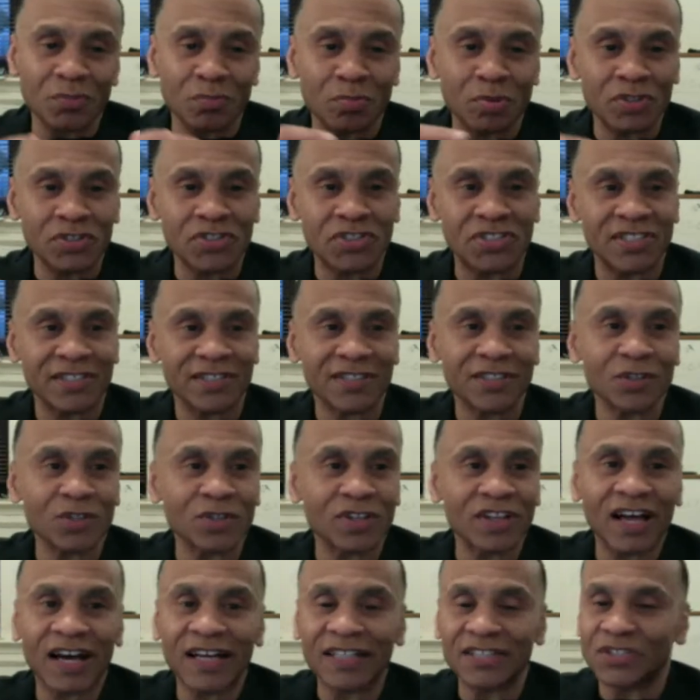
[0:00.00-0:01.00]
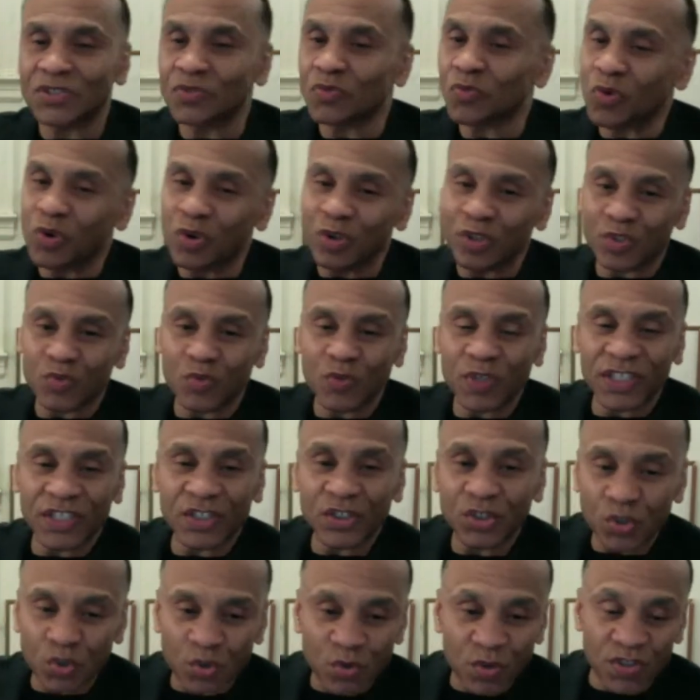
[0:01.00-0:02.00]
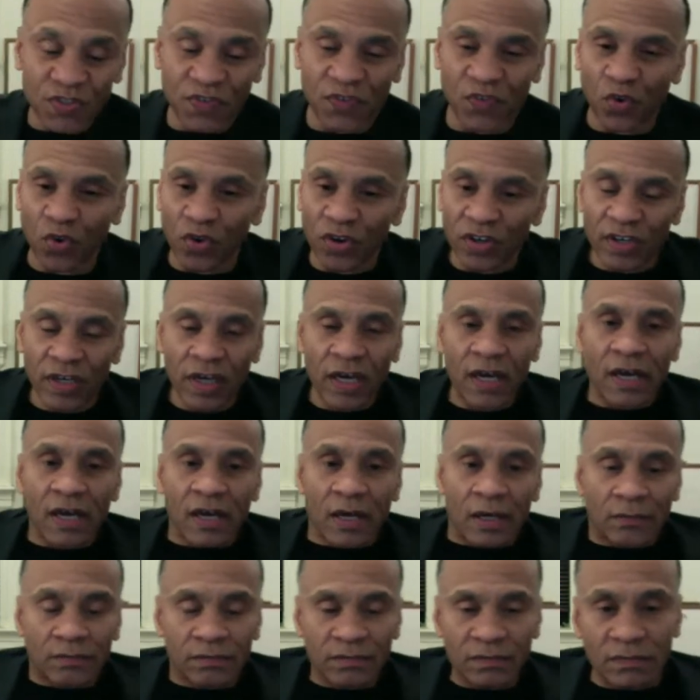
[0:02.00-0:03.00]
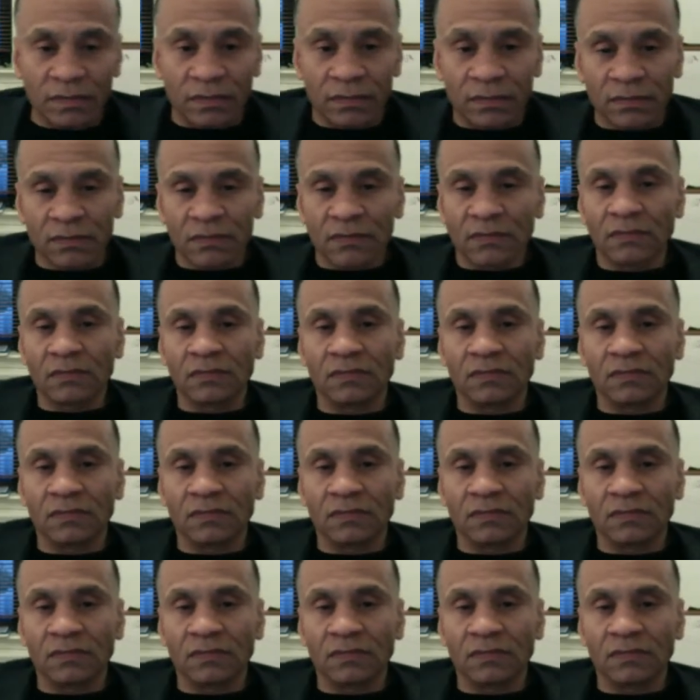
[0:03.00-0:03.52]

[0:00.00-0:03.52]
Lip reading: The pussy. There are lots of words we can use for it.